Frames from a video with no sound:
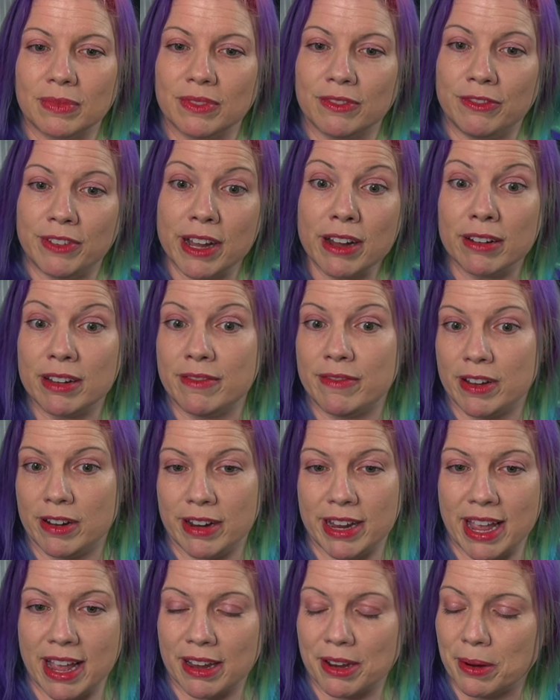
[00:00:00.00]
very,
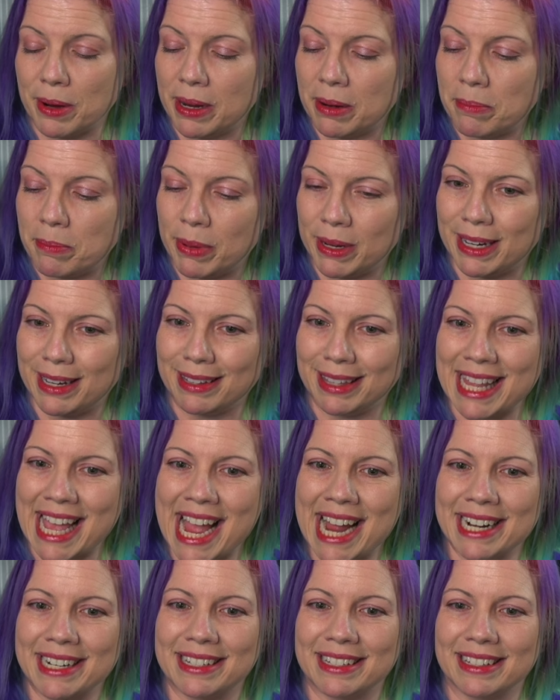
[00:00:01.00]
very accurate, but it
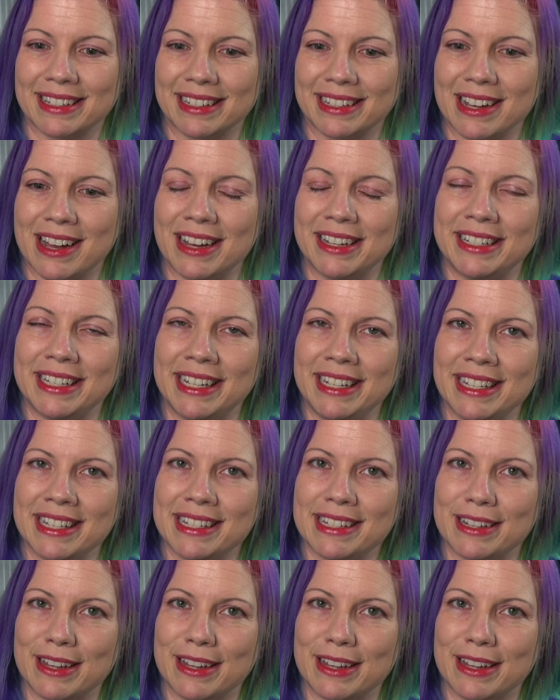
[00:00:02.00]
lacked the context